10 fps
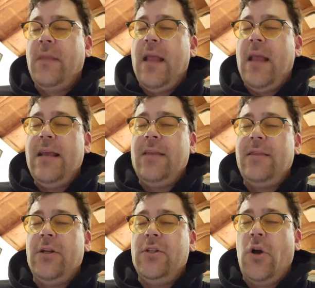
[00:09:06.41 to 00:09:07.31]
And yet
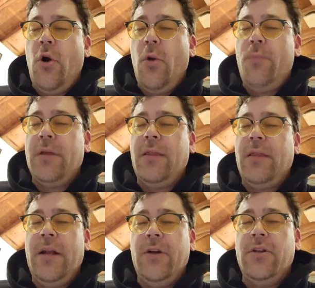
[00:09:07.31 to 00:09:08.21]
there's hope that
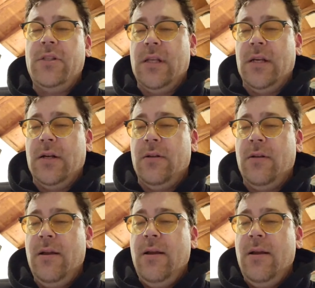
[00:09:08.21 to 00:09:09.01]
lingers still.